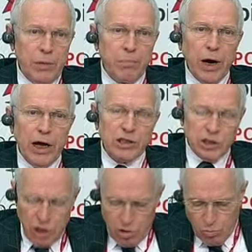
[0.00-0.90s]

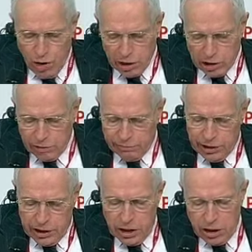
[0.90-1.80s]
depressed
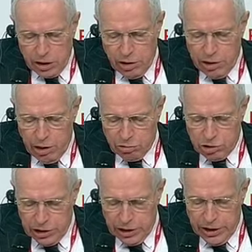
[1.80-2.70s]
relatively to
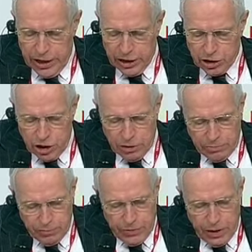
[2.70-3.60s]
those in Asia
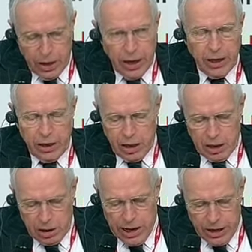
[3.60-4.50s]
and
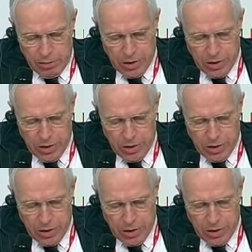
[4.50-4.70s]
Latin